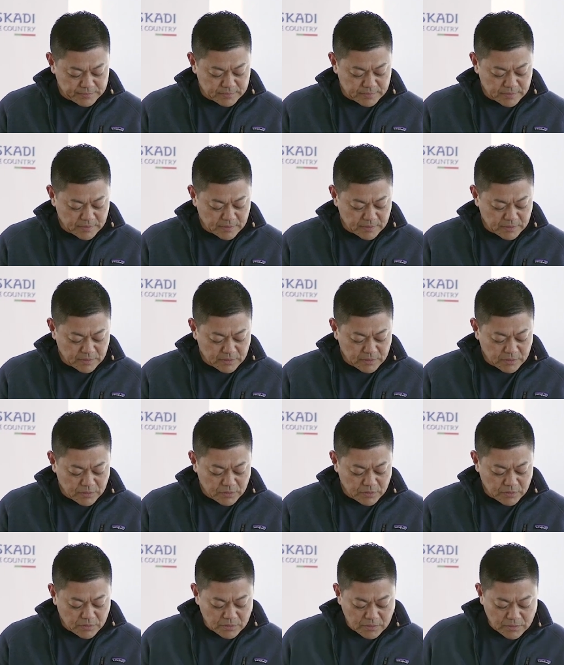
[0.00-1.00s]

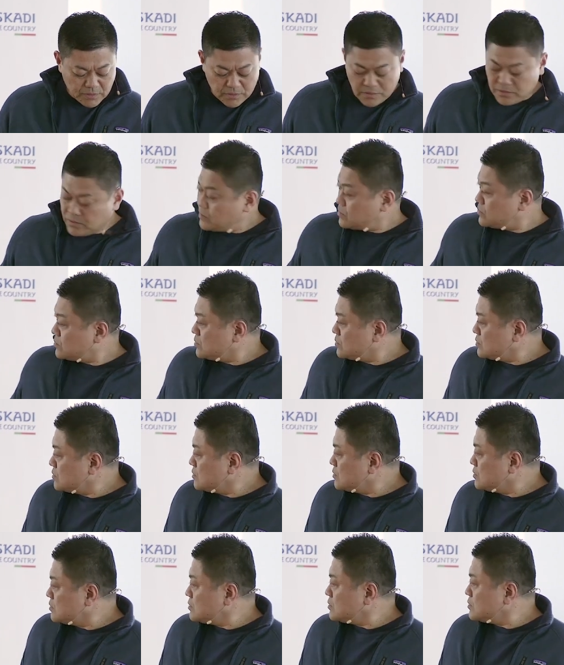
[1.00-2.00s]

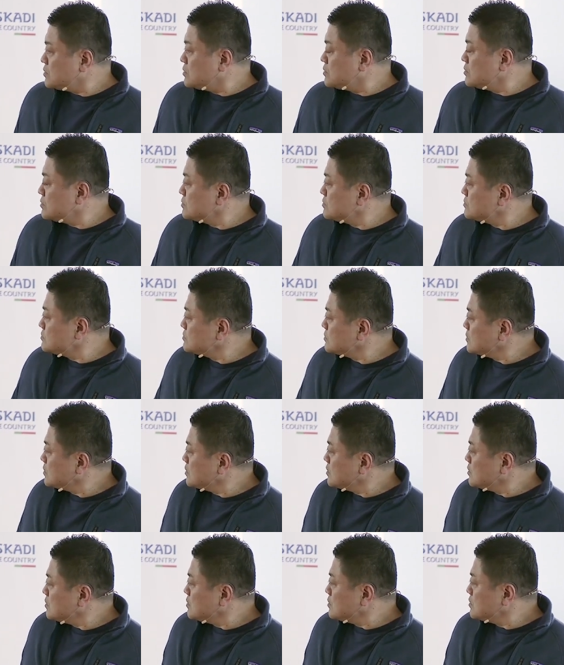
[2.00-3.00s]

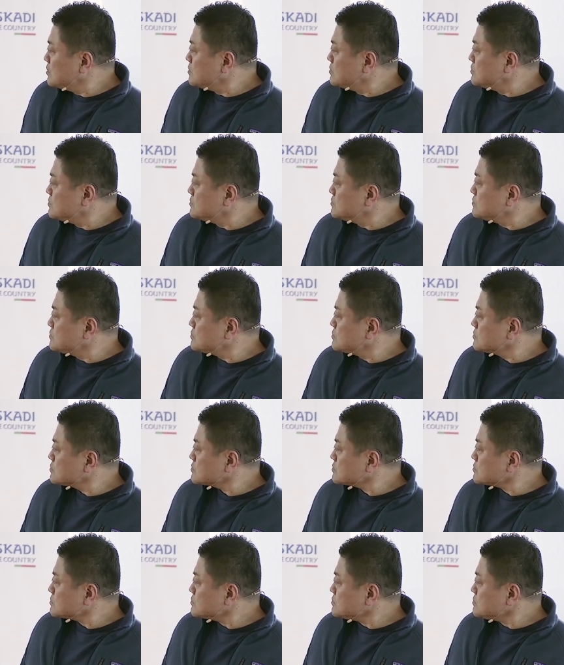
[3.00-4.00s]

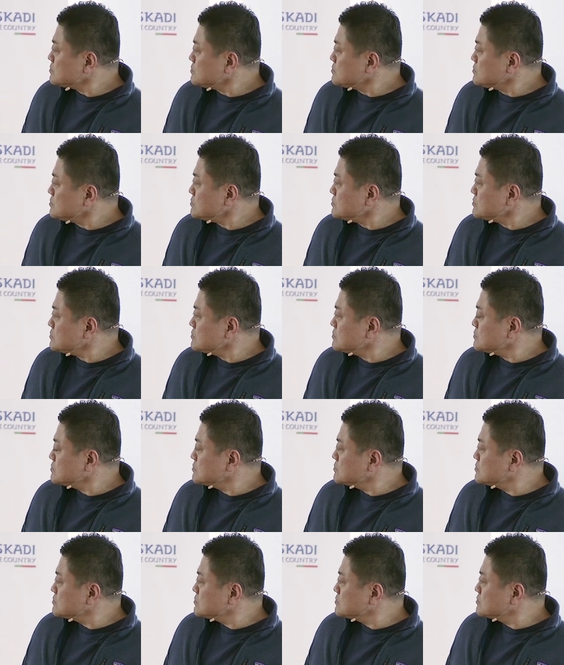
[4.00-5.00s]

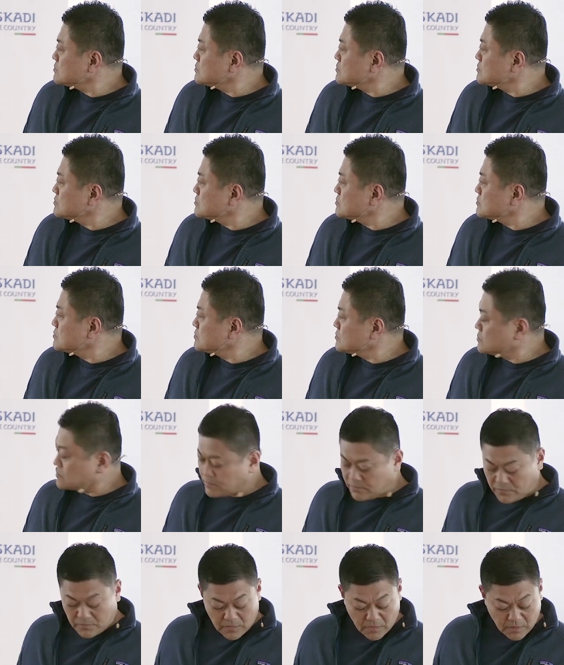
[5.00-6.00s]

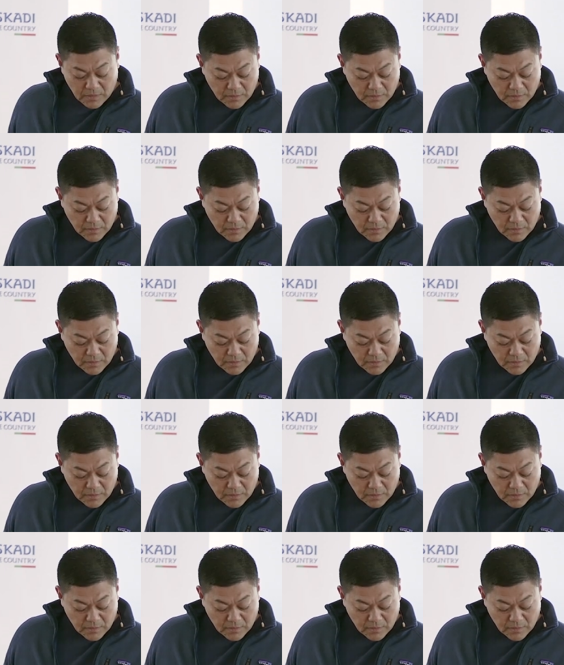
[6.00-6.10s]
(silence)